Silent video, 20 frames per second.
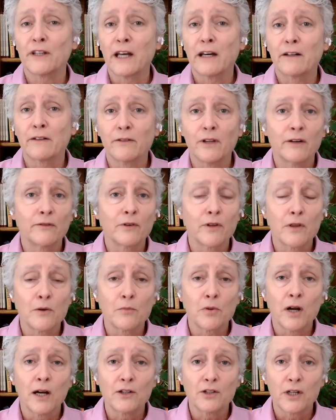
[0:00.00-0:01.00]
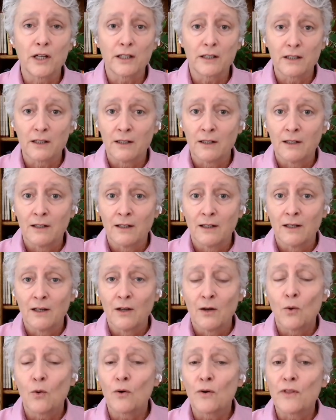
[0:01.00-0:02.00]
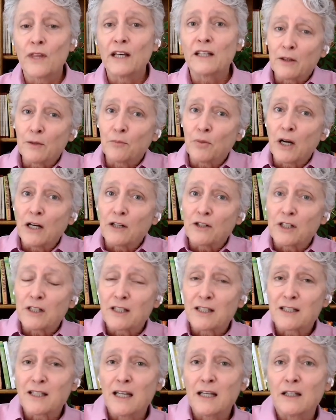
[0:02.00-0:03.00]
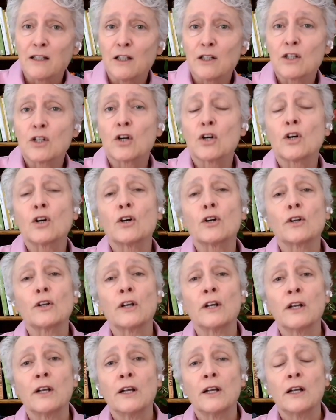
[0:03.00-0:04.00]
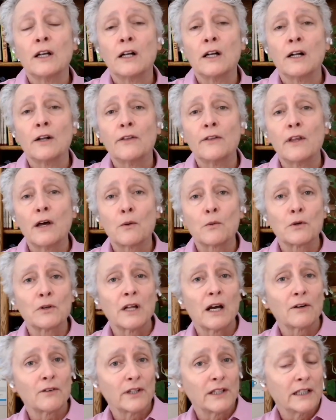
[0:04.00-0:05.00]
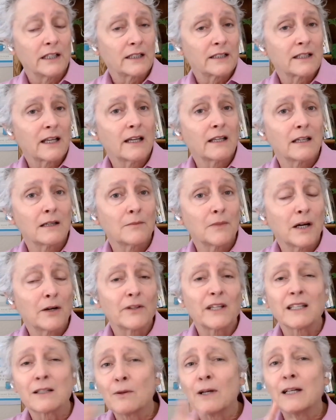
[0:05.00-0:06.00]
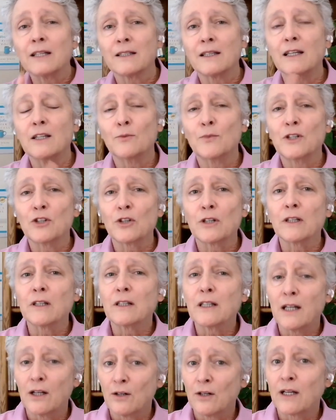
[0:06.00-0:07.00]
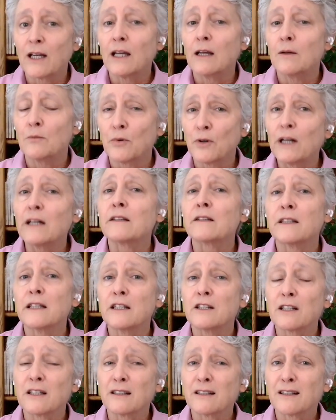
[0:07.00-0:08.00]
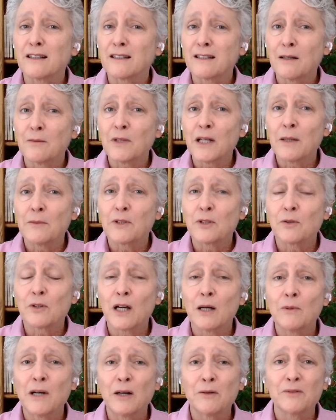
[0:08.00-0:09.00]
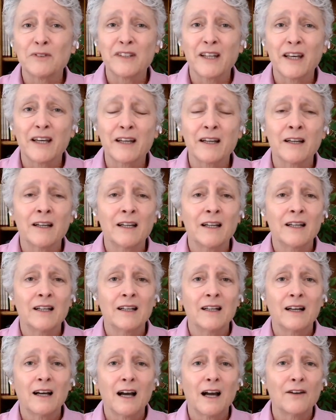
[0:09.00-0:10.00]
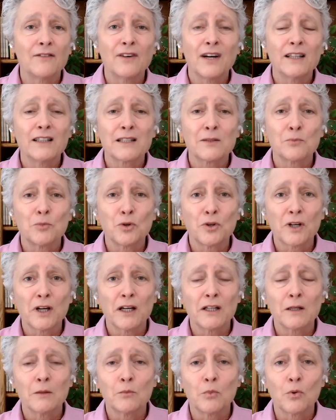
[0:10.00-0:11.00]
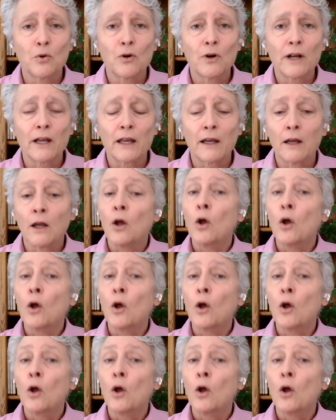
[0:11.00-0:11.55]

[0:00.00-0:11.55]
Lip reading: out of love with a project, or that the project has taken a turn that we're not really excited about. That's why I say we should interrogate procrastination, because sometimes they'll come out and like, I find this book kind of boring.